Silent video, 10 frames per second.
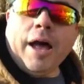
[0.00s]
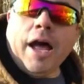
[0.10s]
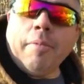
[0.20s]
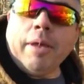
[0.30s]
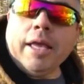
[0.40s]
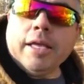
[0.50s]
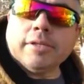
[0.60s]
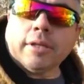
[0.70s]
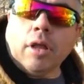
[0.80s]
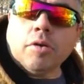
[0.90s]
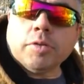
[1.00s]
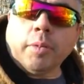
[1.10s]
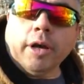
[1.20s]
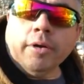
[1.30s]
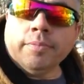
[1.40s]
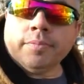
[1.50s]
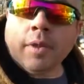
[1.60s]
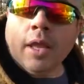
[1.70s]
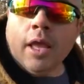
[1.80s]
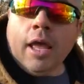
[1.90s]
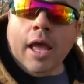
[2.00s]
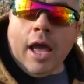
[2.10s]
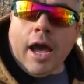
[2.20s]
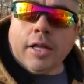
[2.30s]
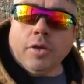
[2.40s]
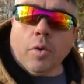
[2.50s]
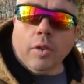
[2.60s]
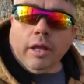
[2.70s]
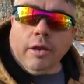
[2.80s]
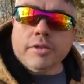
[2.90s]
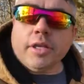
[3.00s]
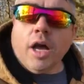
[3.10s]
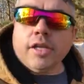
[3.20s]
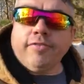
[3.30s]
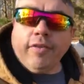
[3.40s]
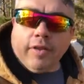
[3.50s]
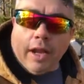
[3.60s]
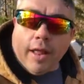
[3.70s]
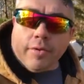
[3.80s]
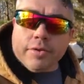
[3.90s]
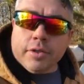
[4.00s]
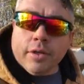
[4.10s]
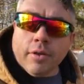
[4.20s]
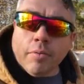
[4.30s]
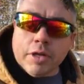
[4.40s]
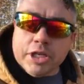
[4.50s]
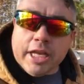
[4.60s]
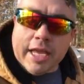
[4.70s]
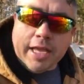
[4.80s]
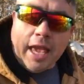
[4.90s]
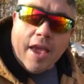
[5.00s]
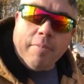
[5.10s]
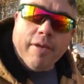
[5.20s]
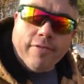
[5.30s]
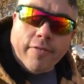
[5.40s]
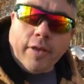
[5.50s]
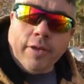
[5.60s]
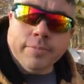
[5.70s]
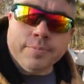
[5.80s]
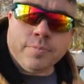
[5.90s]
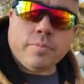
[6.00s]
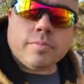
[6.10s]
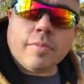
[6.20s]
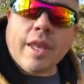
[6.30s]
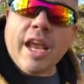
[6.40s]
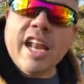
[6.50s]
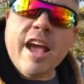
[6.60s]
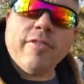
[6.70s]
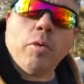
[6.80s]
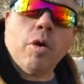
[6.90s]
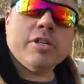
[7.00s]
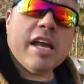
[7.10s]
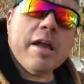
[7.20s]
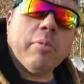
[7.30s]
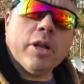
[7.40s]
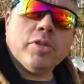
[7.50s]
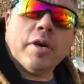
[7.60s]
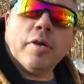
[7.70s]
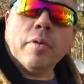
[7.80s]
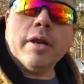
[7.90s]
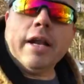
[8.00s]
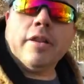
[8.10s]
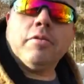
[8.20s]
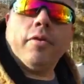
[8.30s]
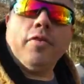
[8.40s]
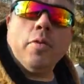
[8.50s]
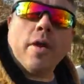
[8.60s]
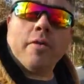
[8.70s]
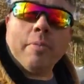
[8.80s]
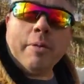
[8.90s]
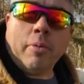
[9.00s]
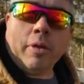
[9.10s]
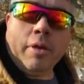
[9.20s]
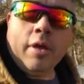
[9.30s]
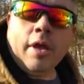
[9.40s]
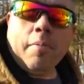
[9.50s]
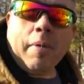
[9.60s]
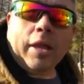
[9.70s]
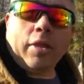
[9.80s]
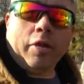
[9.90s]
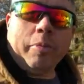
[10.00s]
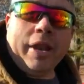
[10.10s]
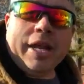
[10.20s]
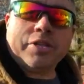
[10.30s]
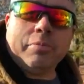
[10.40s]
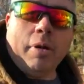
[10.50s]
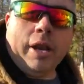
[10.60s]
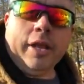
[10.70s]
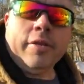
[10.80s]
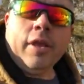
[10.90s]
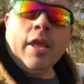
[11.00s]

behind me is the log splitter. I told Clarence it cost $50, which he gave me $50. And afterwards, I am going to try to rent it out to a few other people to make a little bit extra money.